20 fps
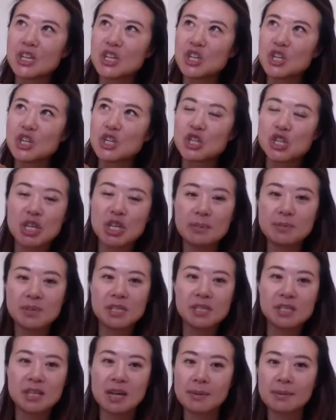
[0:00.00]
sheep's
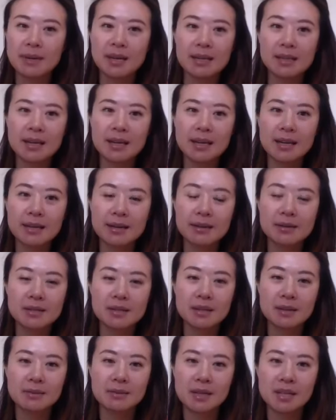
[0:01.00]
stomach lining or
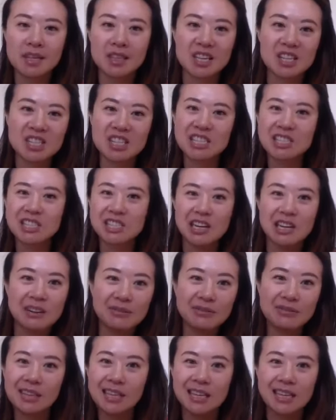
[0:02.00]
something, and they
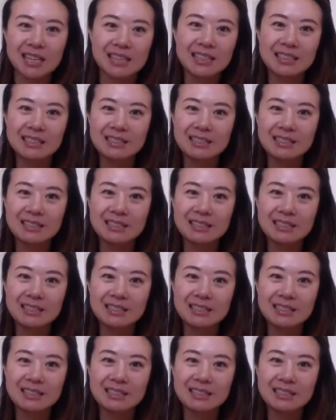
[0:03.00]
stuff like